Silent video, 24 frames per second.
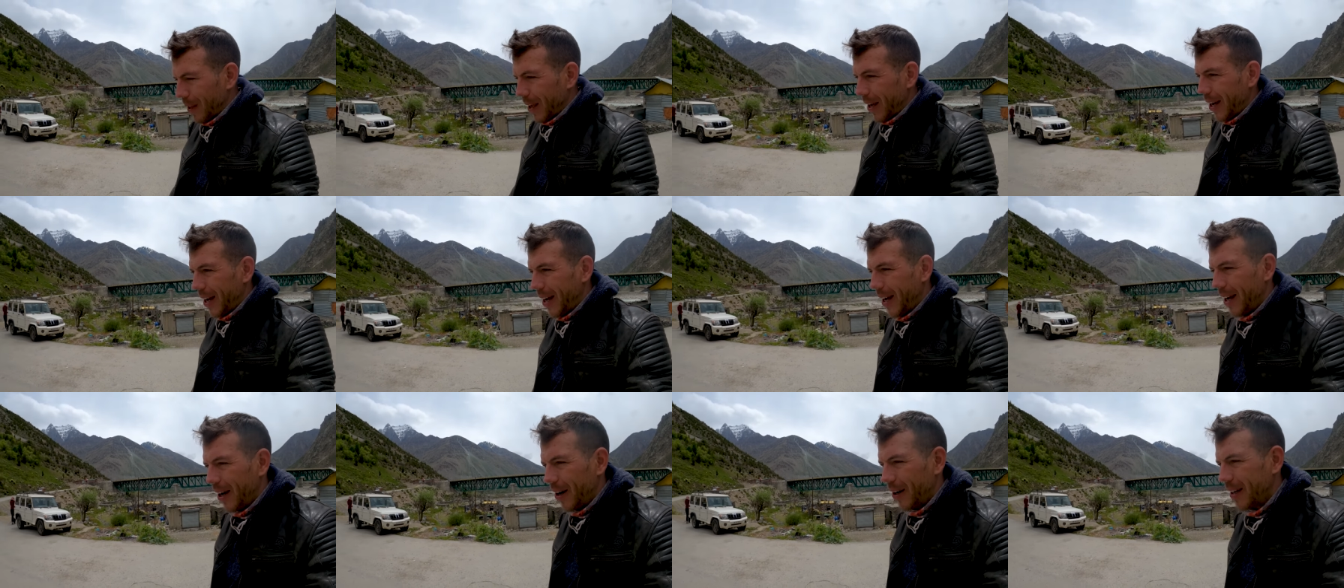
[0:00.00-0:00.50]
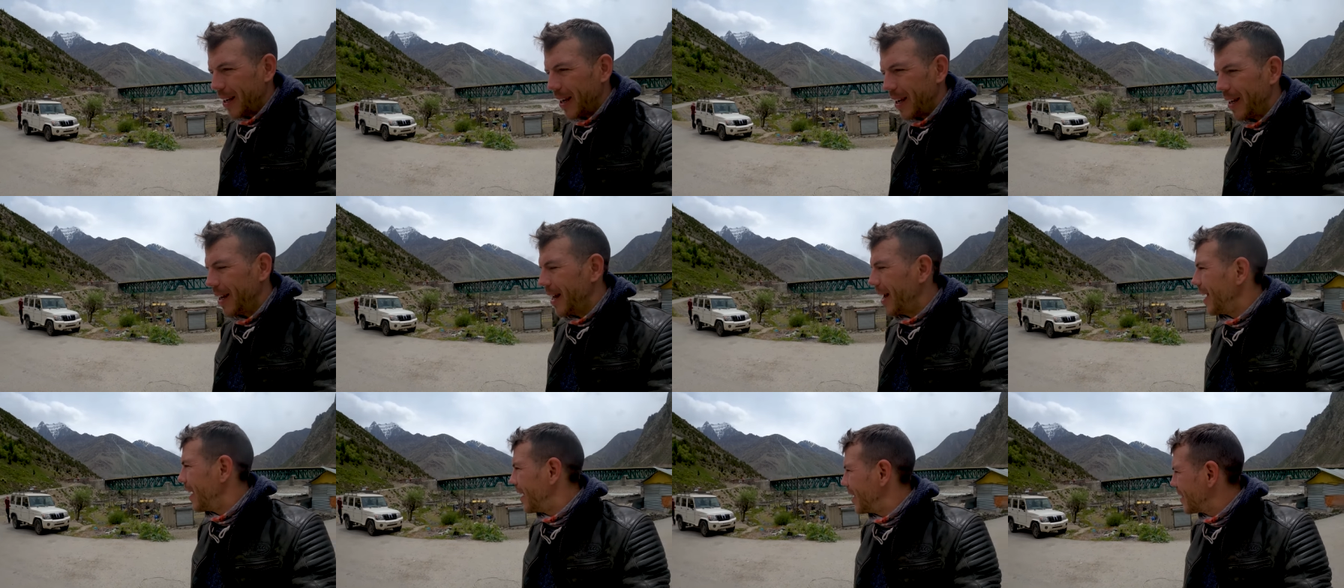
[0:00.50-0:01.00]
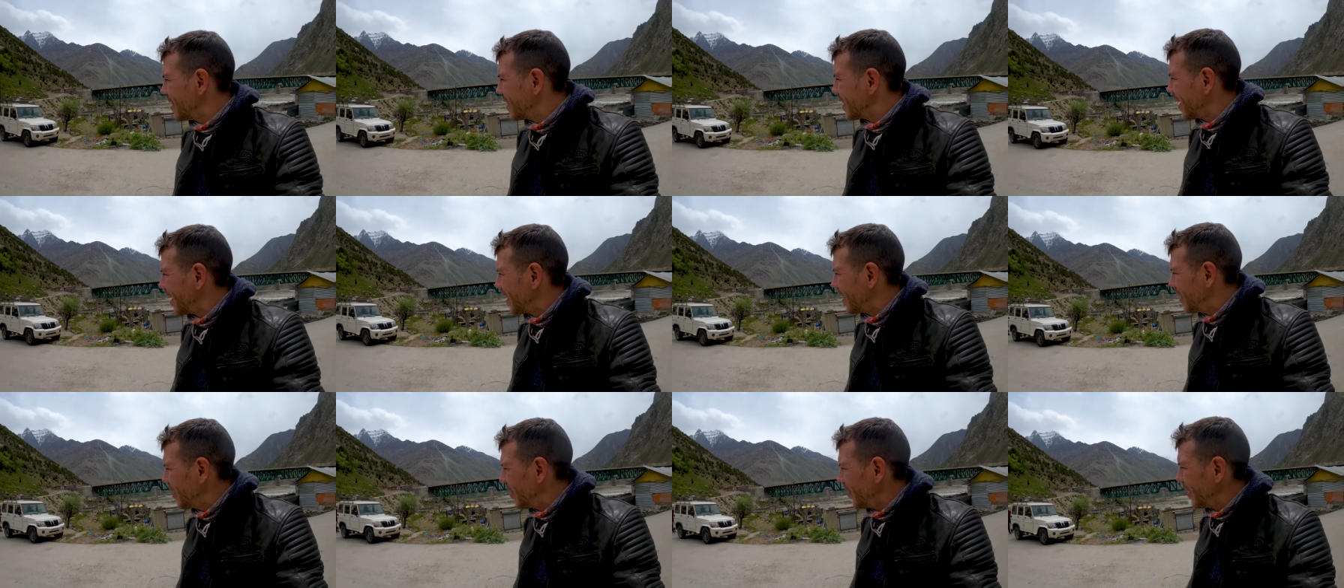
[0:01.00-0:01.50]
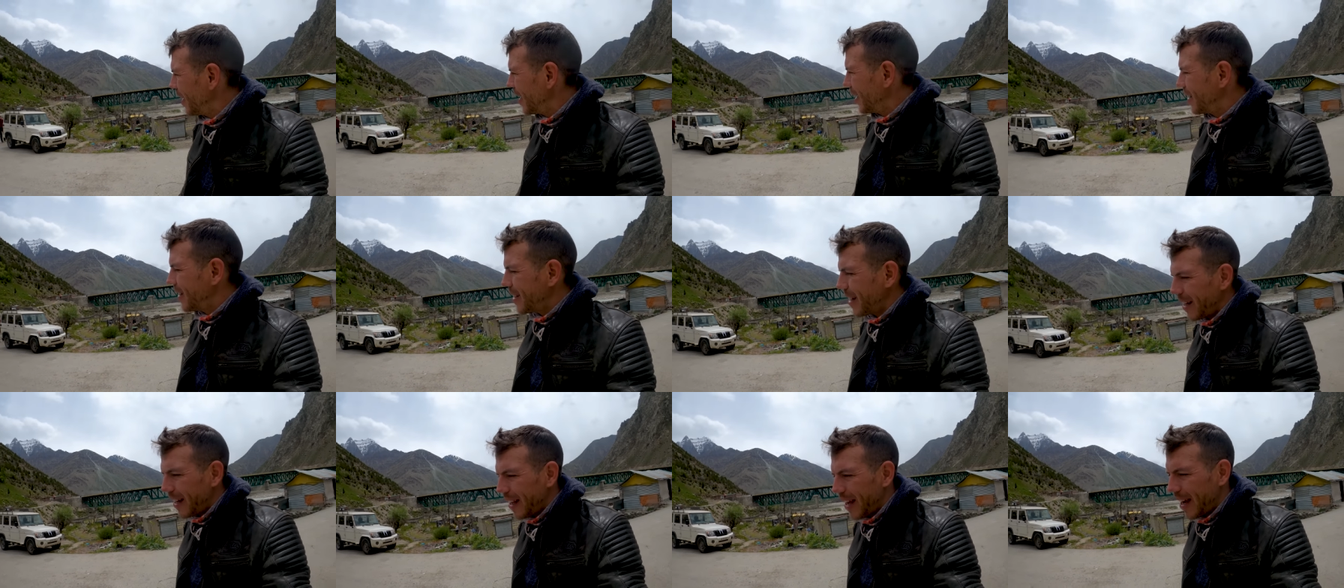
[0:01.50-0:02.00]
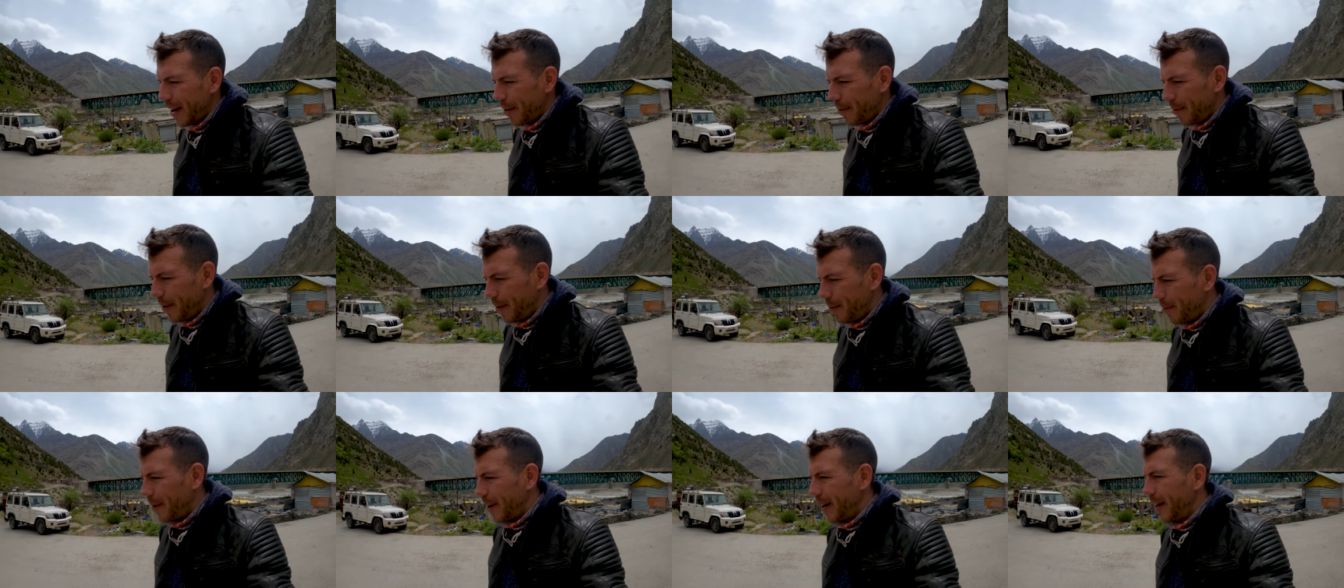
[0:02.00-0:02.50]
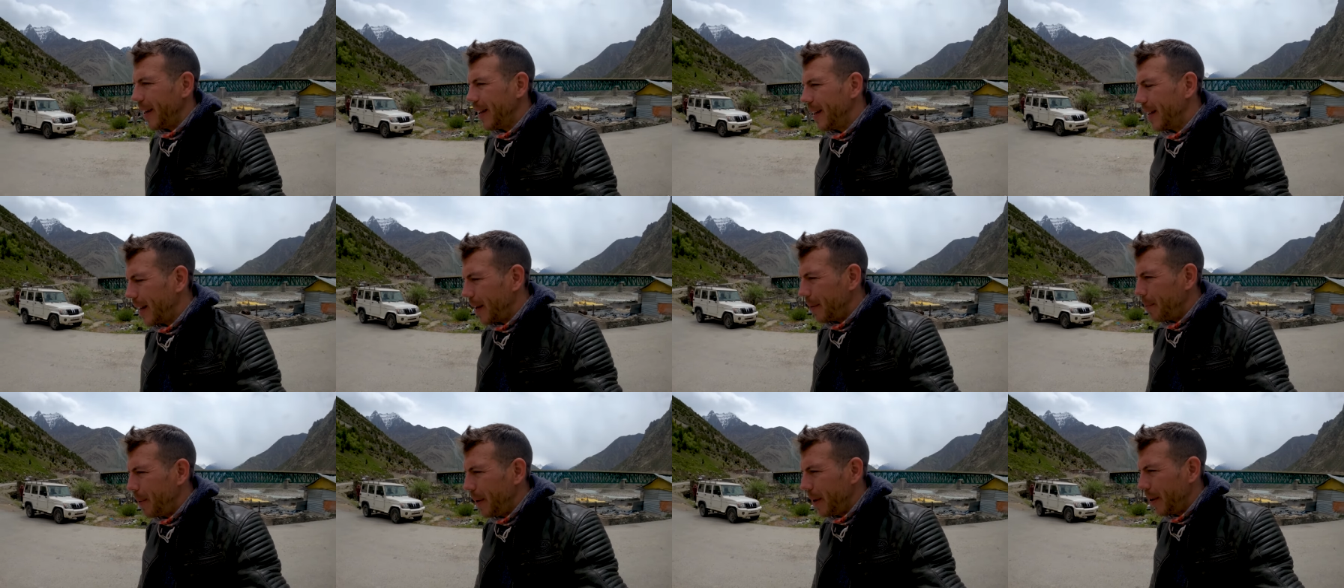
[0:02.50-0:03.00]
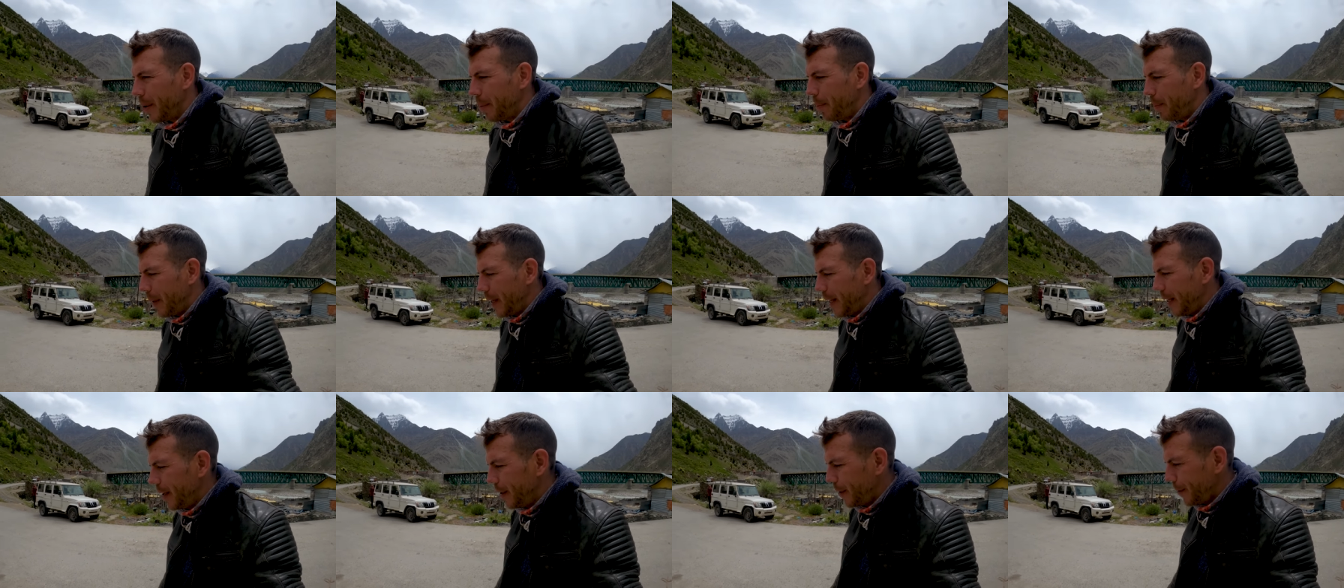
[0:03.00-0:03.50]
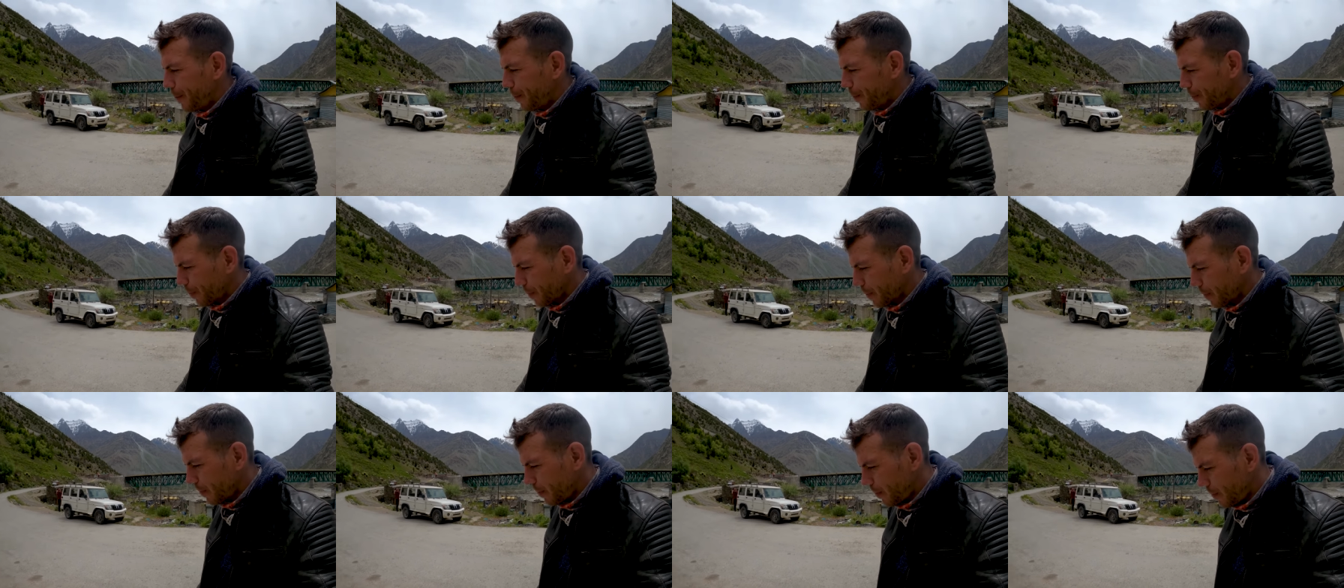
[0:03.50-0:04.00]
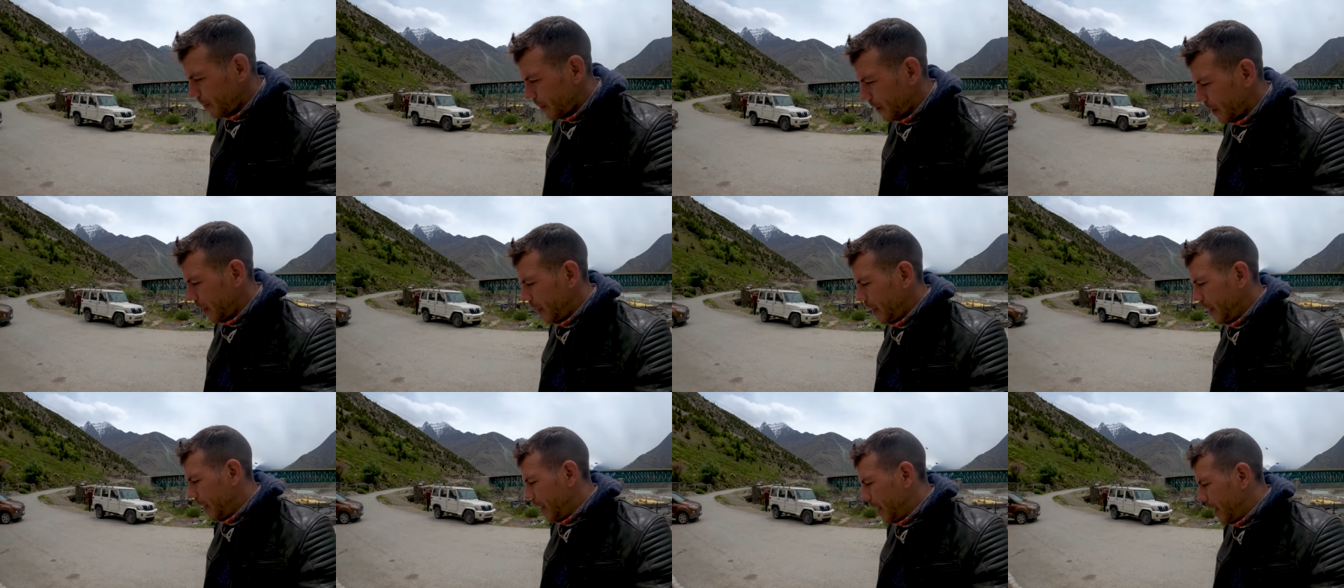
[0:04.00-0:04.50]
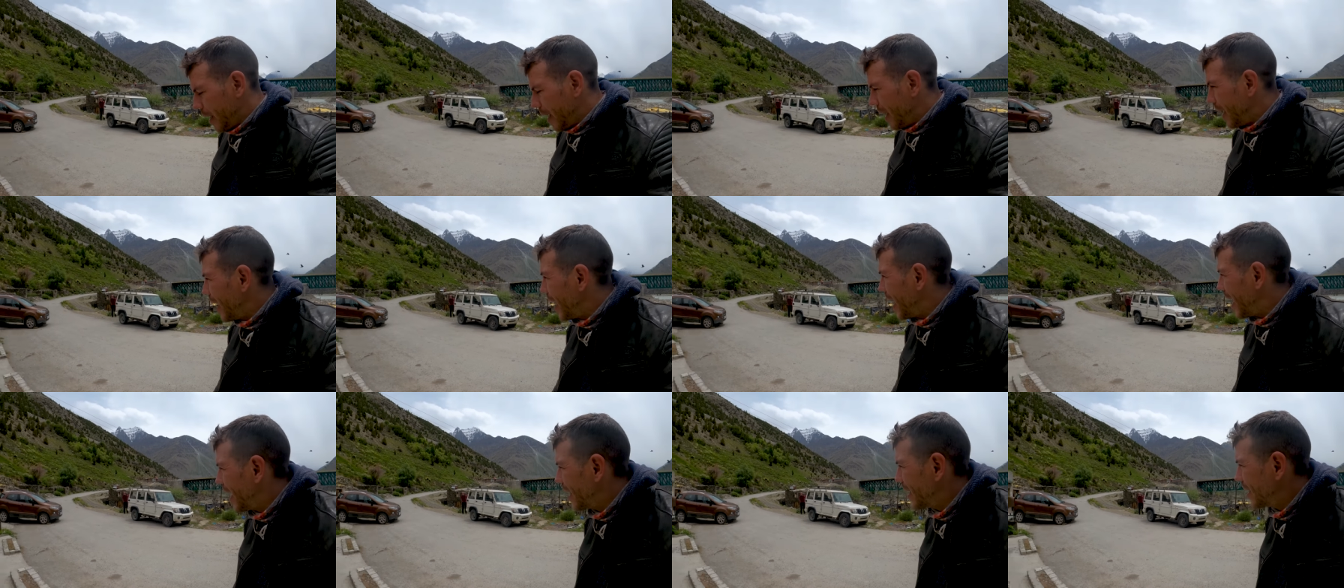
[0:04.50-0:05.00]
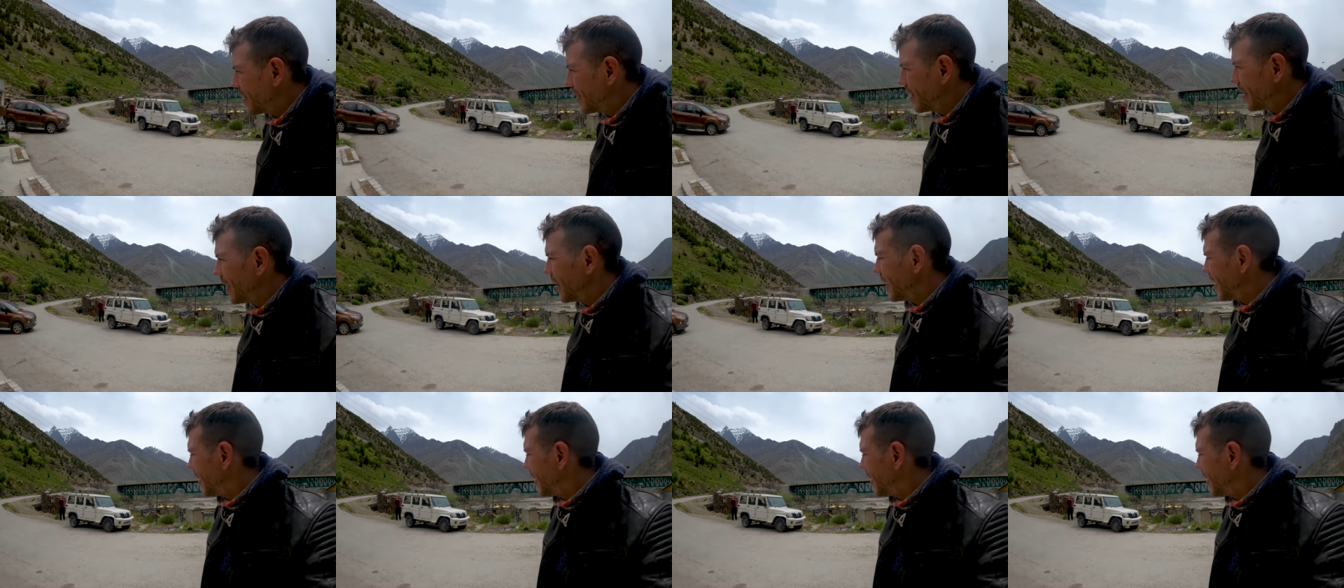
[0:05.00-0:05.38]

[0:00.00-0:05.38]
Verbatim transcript: Okay, now let's get going. Saliha will ride, I'll be on a pillion, and